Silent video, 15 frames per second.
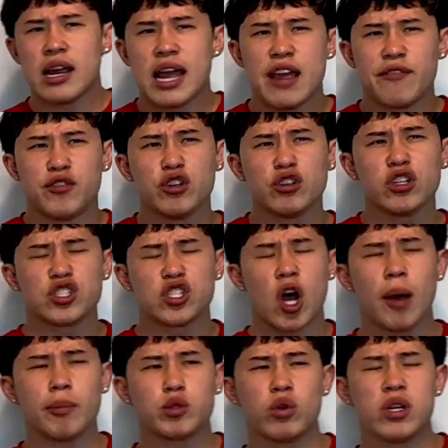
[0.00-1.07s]
if you're the
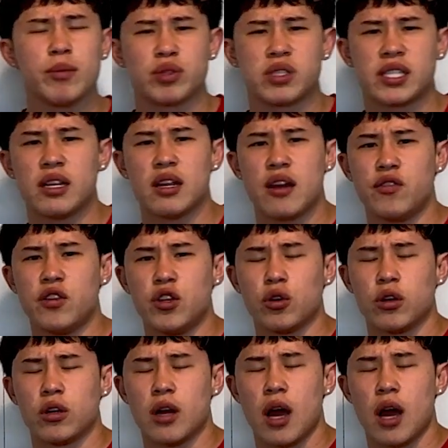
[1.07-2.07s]
top 20%